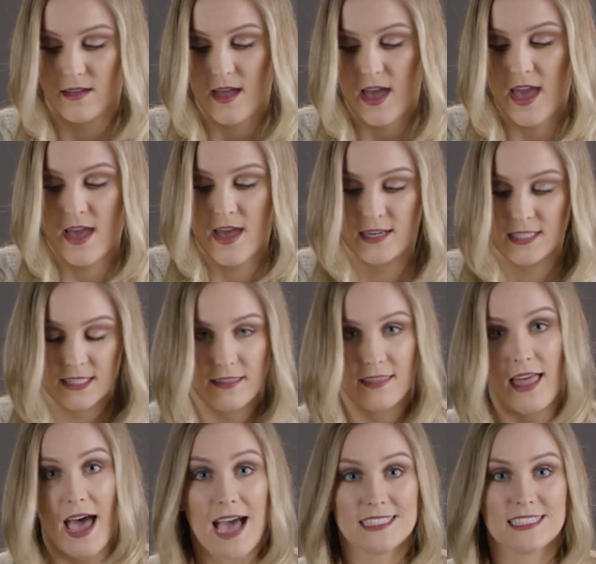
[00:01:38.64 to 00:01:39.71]
And
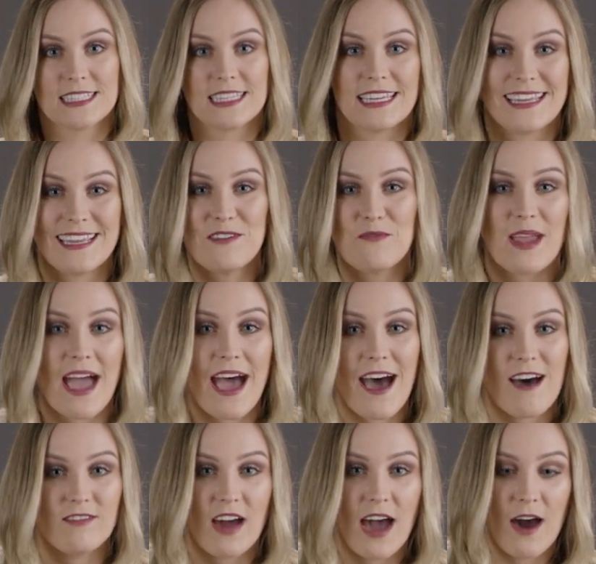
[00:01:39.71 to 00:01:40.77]
lastly, we
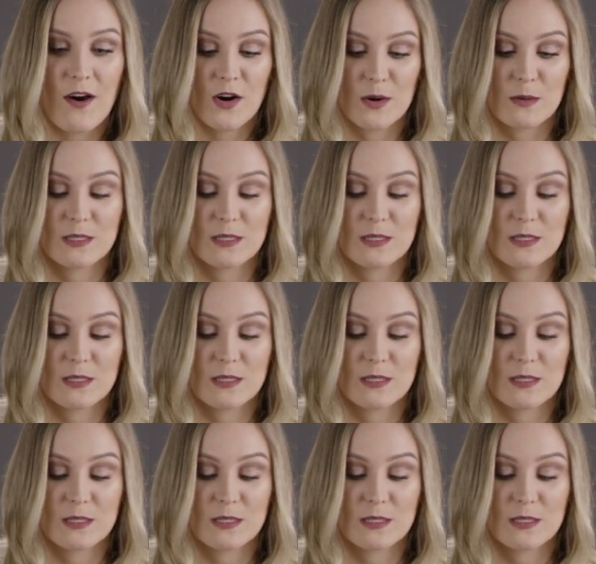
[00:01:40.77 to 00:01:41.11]
have our